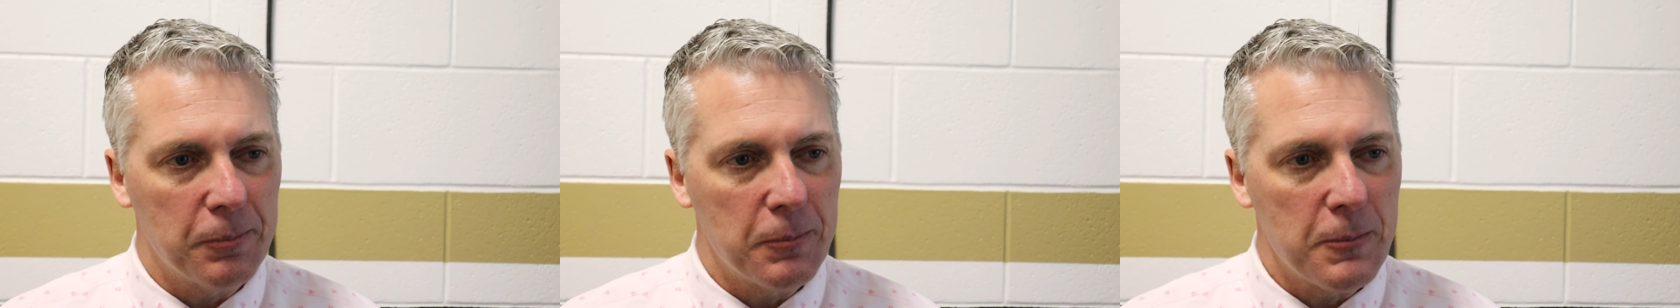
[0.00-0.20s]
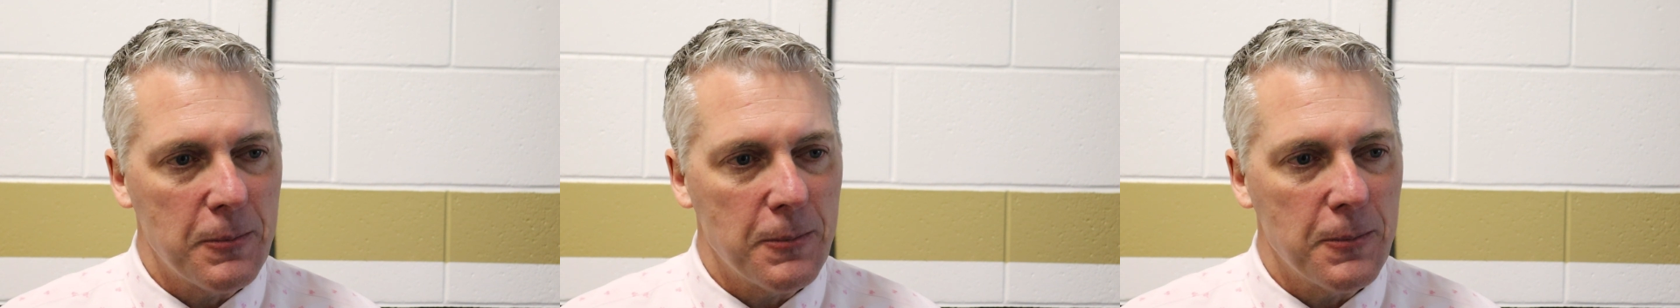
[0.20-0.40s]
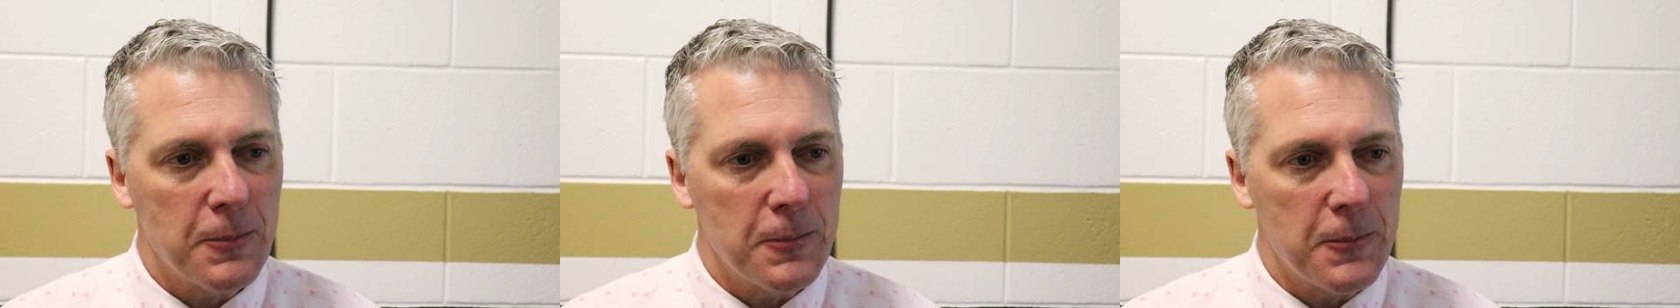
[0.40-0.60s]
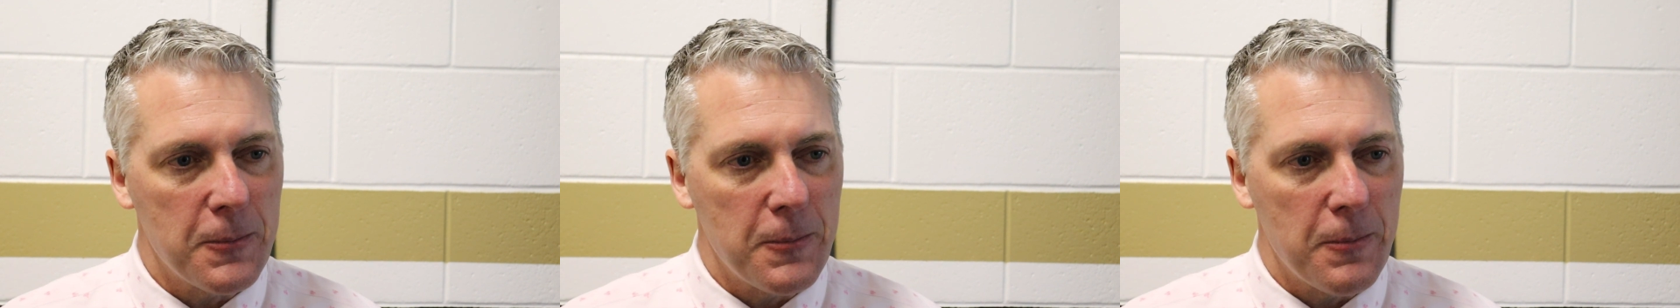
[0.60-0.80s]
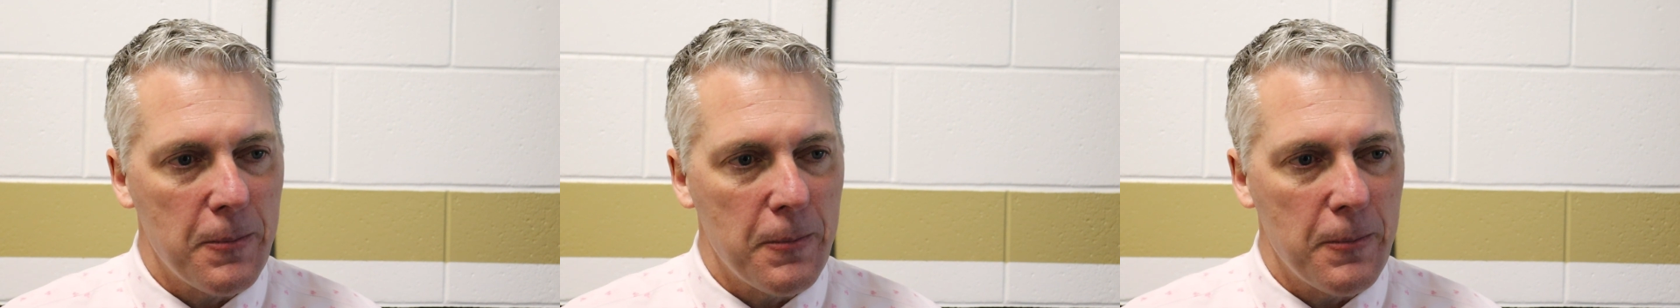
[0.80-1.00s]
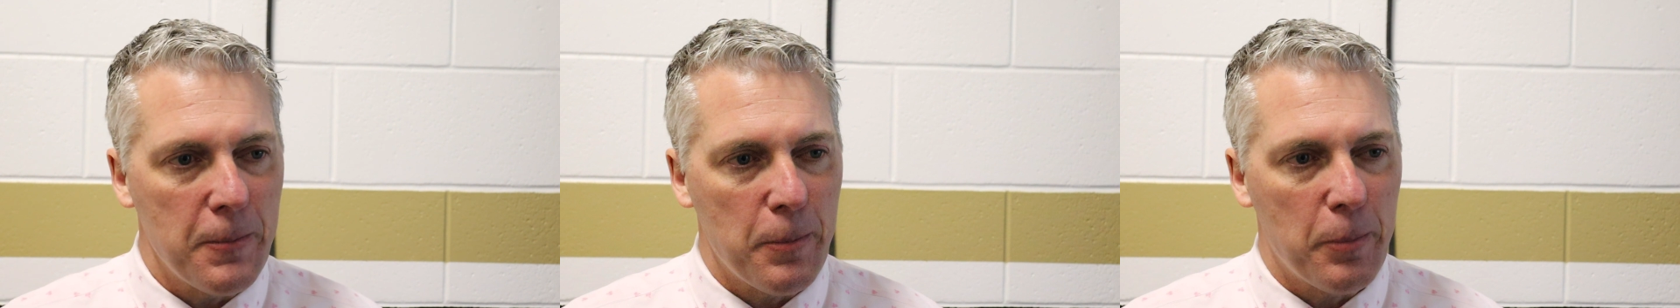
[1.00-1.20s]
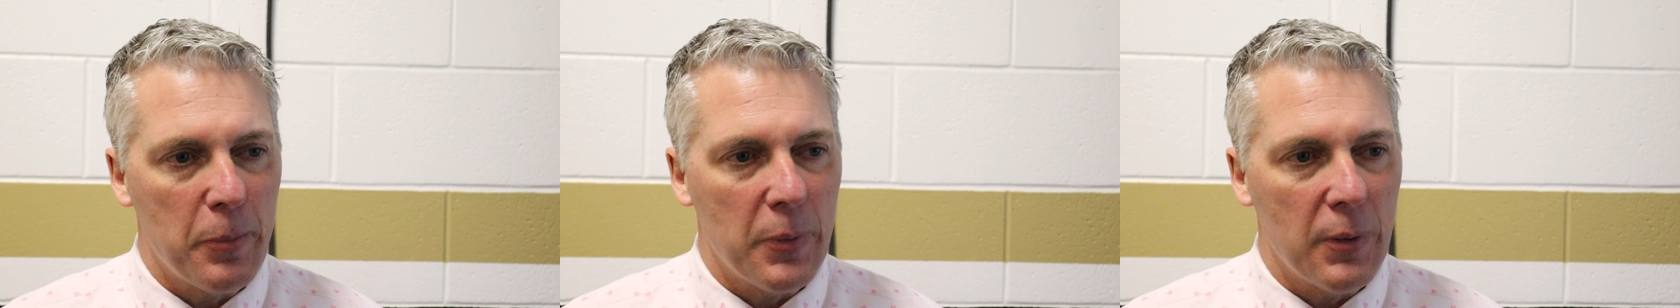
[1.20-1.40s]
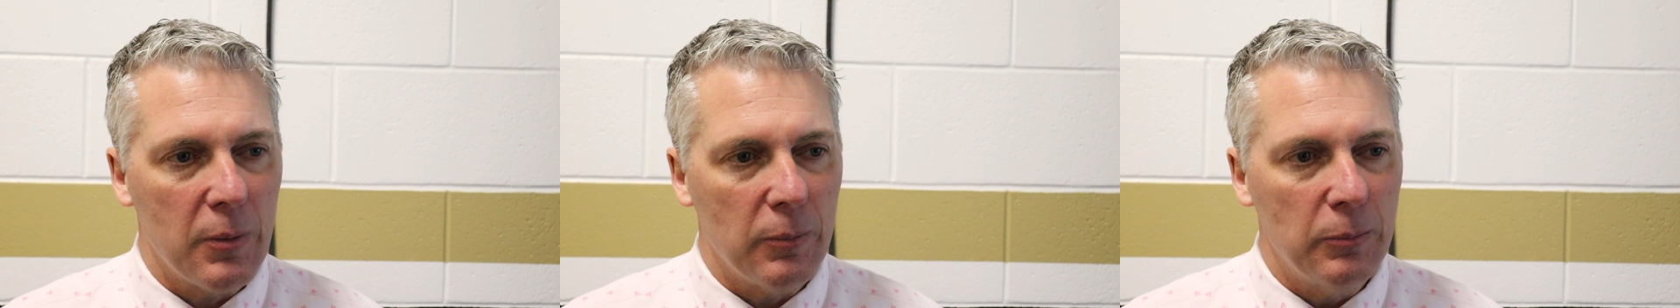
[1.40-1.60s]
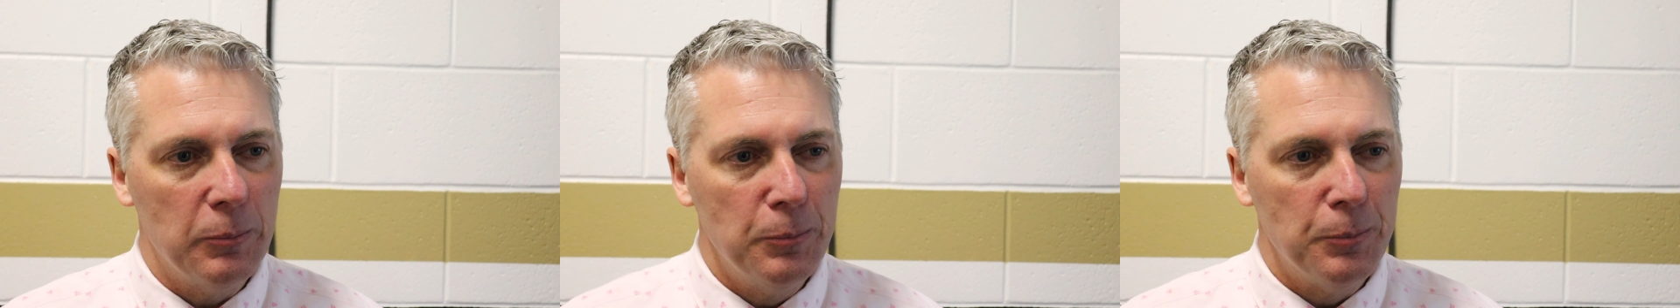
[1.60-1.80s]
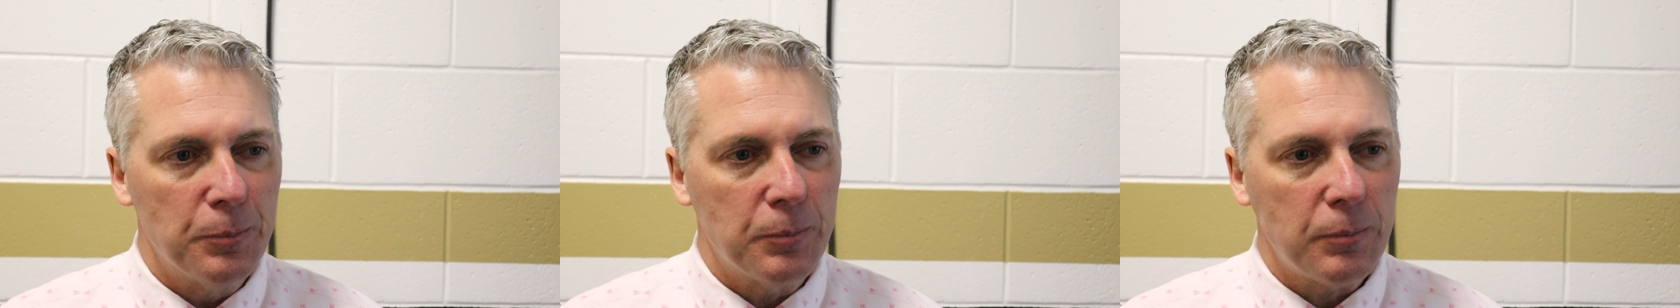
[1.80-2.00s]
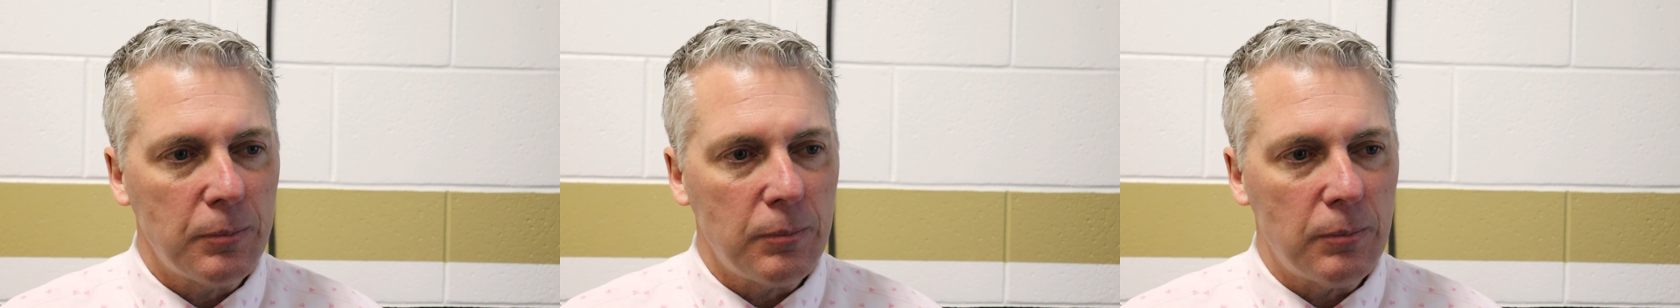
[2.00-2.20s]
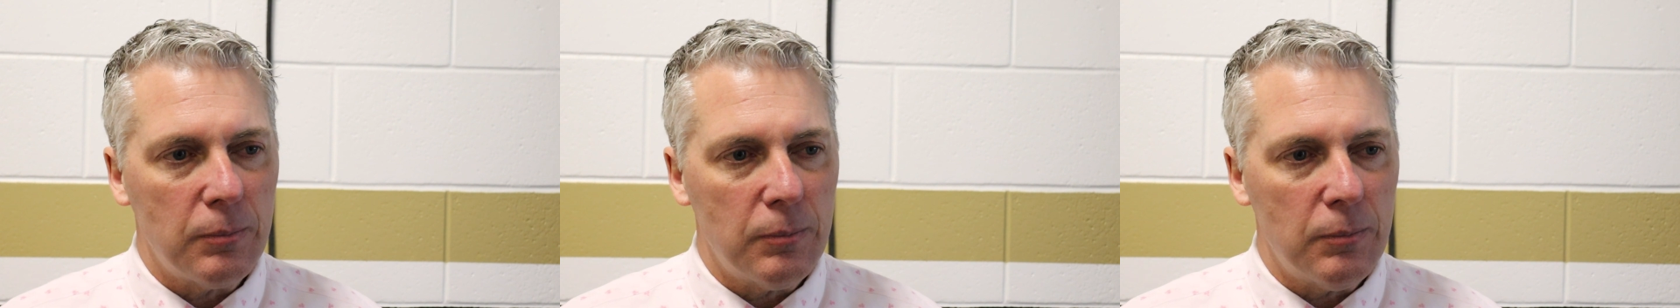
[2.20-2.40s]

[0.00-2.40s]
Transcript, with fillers: a bit more physicality in the game tonight against